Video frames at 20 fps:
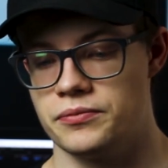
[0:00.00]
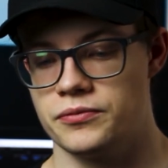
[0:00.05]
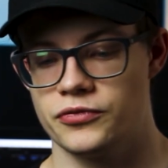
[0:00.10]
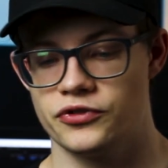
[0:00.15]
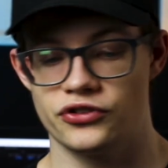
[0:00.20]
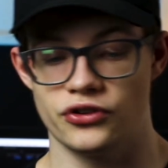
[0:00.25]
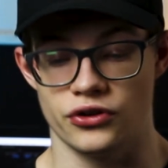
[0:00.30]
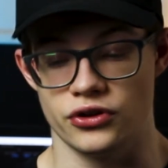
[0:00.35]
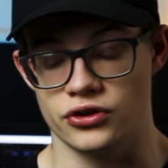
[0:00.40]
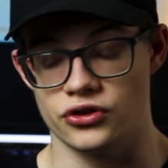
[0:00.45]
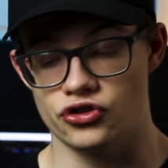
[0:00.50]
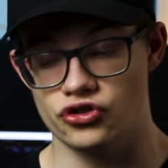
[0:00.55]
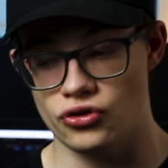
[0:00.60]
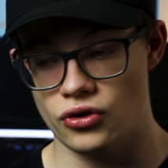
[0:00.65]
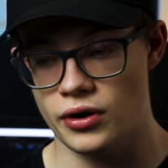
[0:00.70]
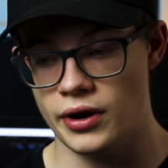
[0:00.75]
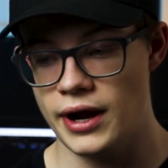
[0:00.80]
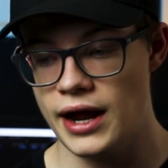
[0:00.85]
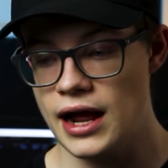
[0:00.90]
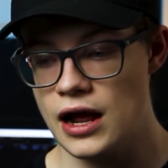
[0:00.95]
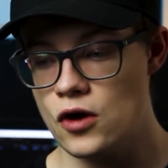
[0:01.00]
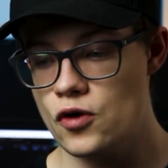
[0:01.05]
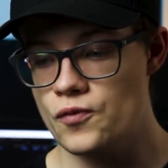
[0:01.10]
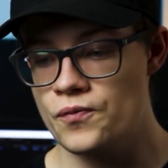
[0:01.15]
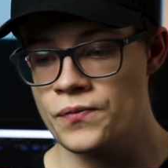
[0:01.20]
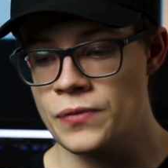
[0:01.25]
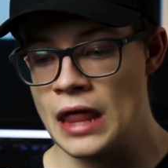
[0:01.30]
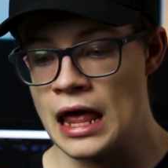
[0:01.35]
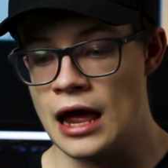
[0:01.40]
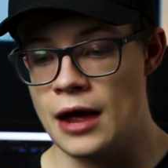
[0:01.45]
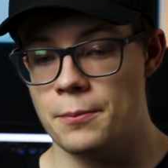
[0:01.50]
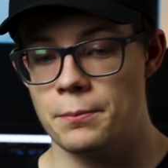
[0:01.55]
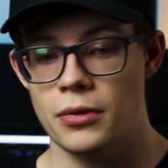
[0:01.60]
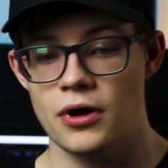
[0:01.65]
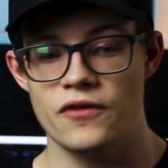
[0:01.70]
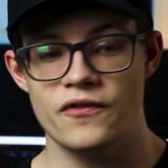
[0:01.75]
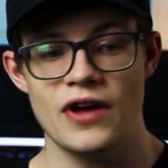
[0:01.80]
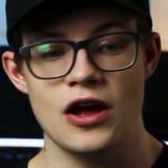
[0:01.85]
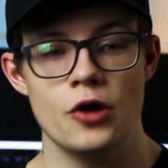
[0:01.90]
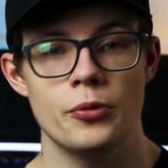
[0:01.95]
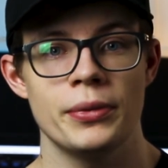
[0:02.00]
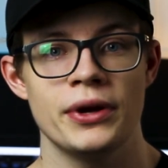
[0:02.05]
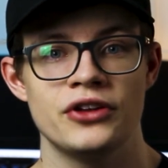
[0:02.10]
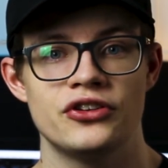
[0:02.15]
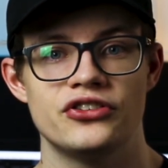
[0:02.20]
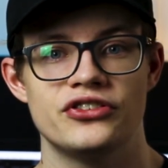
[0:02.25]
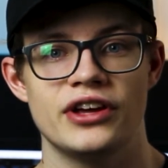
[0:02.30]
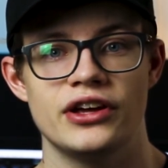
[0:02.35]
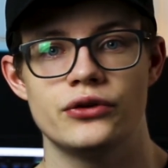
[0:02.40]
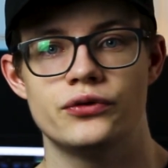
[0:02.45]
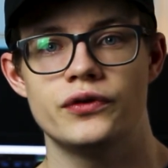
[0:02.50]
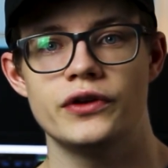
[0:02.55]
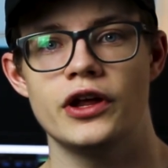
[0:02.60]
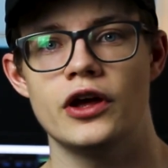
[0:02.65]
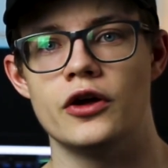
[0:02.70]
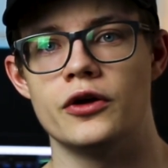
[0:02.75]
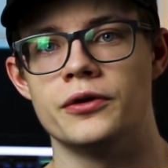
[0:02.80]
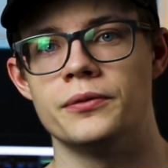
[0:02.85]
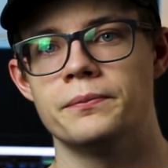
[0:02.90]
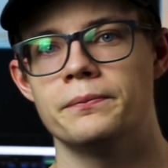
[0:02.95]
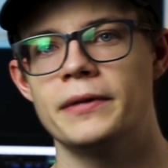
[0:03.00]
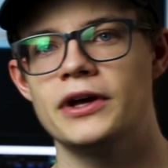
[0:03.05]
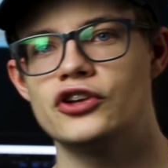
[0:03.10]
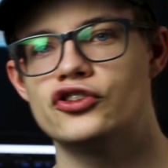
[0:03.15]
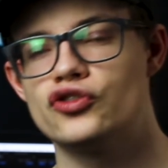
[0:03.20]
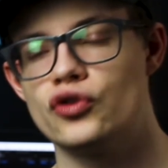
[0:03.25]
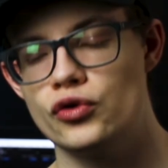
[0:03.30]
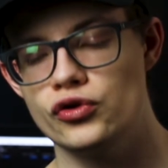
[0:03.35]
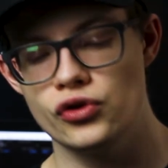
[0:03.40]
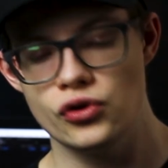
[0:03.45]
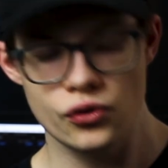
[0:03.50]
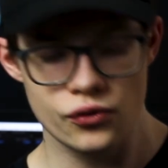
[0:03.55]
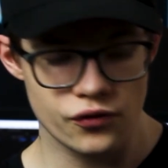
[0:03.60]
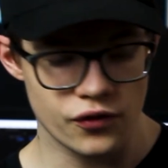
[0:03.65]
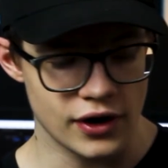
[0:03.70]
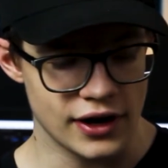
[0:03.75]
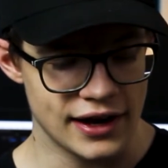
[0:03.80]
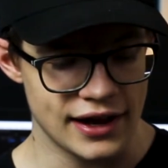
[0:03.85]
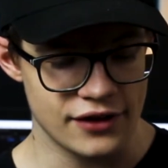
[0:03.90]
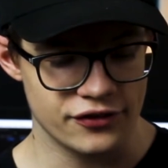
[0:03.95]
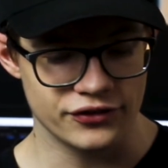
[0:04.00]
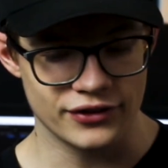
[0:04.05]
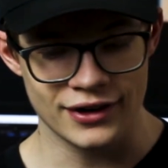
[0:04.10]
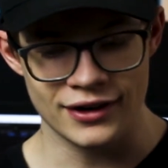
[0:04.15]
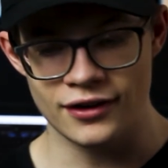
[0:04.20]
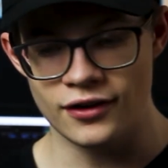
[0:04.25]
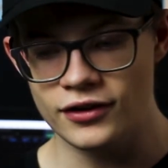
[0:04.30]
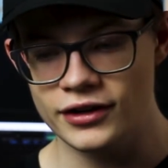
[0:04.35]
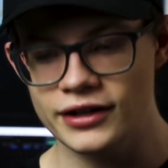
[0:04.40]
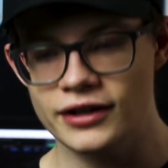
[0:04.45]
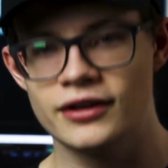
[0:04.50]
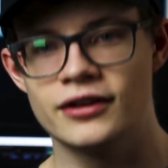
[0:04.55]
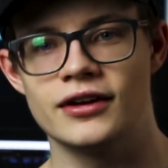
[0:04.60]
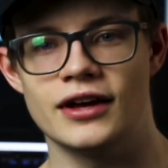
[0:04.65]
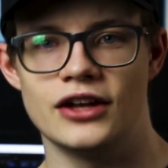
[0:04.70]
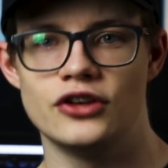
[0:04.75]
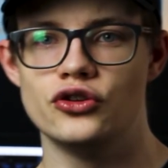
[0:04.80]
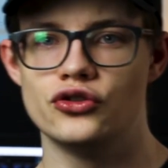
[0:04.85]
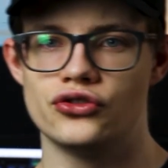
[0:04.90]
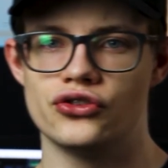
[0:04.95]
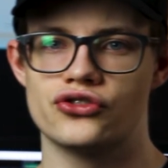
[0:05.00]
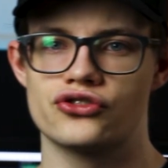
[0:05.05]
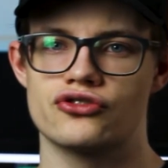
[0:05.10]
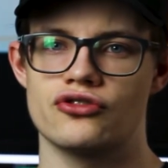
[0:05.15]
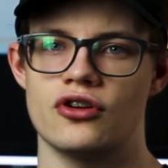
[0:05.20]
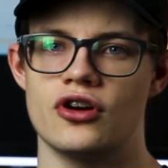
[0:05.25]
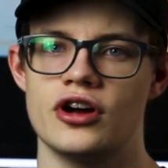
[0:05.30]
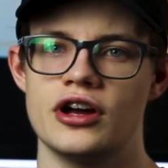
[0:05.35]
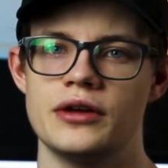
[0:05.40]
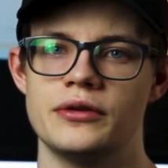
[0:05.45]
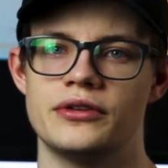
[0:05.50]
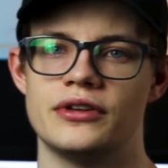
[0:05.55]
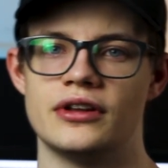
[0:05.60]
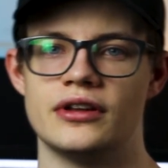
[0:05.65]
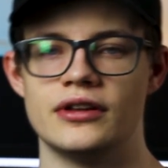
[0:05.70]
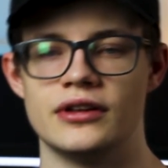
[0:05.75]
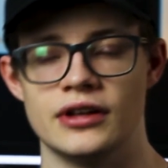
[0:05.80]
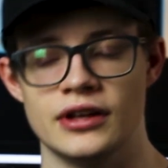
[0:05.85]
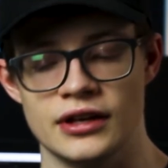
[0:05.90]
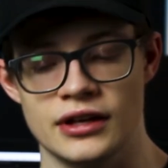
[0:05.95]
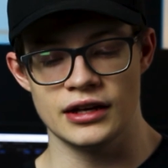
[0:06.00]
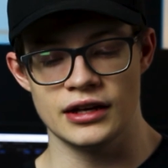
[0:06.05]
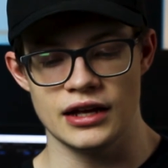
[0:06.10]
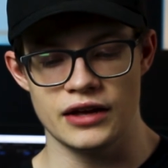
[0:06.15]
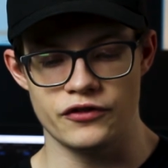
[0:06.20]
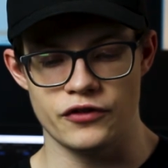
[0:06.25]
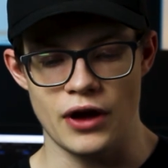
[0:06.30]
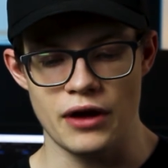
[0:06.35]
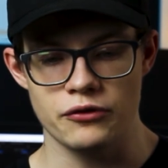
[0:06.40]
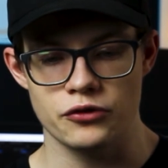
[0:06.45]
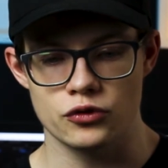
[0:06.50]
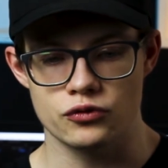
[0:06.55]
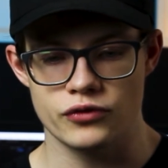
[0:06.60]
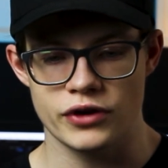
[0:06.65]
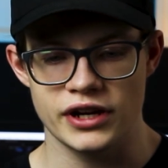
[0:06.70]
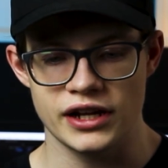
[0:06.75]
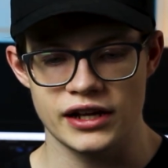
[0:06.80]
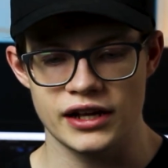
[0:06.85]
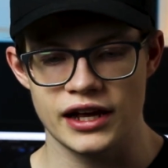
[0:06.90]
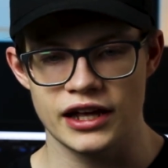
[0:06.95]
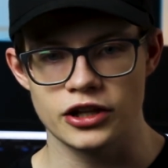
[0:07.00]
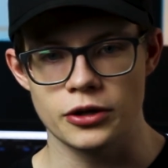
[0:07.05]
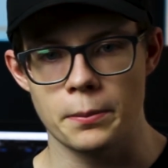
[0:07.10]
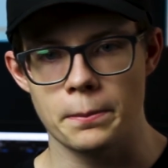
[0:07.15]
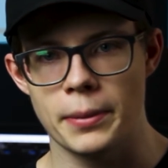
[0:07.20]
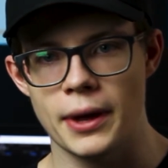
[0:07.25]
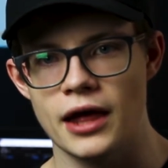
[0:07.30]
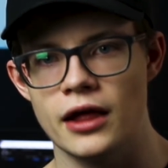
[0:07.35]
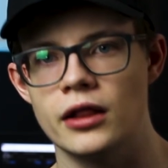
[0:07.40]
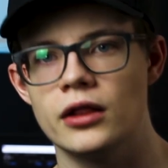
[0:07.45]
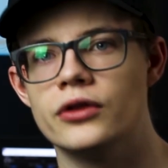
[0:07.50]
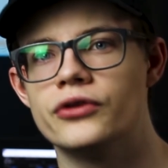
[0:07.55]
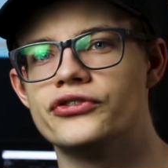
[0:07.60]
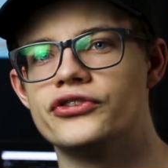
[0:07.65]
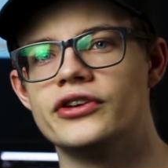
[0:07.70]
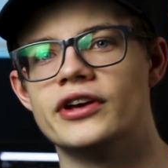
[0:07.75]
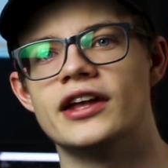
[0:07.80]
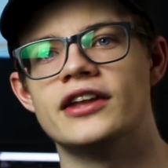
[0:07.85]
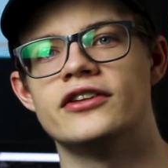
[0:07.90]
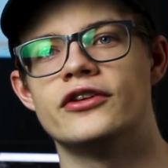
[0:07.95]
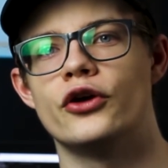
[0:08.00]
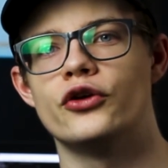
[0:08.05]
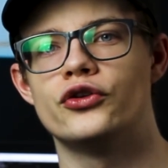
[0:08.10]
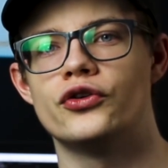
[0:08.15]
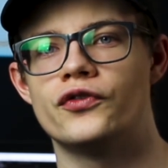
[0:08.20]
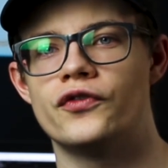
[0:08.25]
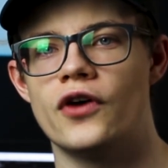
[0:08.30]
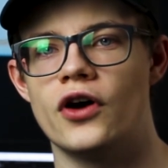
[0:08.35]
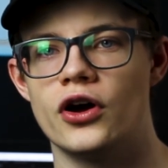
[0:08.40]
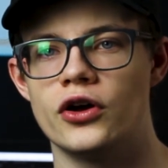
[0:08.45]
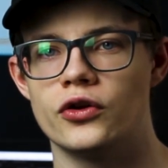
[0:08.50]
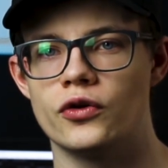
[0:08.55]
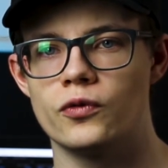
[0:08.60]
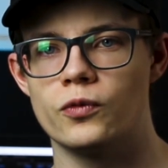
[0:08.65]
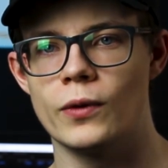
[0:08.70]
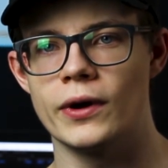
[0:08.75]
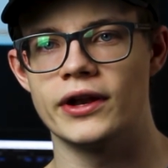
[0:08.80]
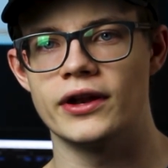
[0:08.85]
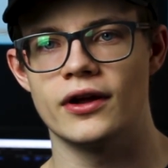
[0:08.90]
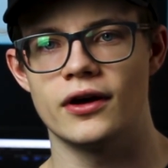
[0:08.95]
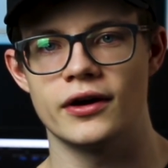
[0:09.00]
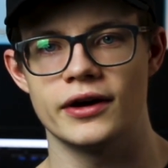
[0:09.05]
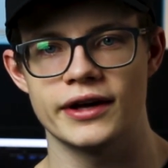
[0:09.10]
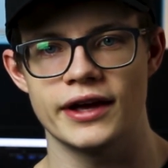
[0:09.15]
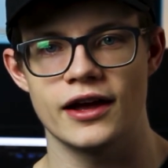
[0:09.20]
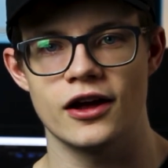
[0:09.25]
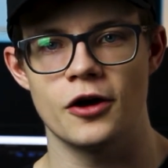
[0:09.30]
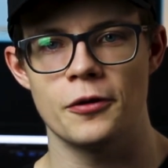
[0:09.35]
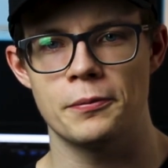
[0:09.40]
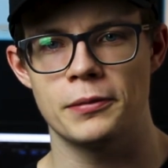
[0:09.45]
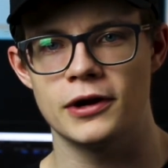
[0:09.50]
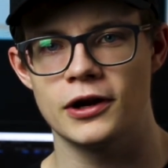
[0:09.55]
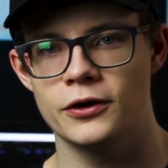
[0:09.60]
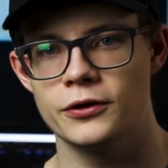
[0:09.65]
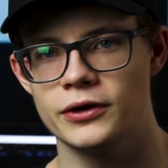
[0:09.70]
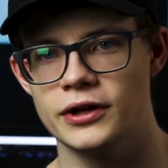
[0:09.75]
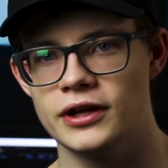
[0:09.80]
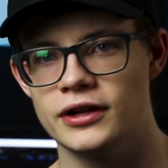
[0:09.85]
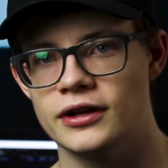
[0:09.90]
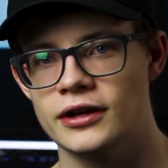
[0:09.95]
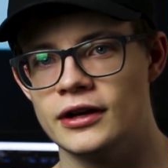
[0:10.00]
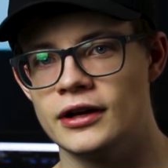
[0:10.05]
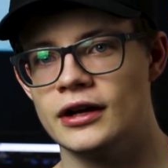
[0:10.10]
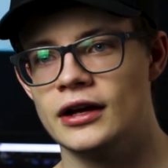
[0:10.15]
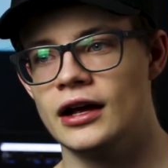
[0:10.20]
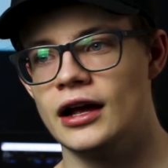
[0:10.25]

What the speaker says: so you can try it out. But that'll be today's video. Make sure you've left a like and you subscribed, and if you haven't already, hit the bell so you get notified of when I get uploaded.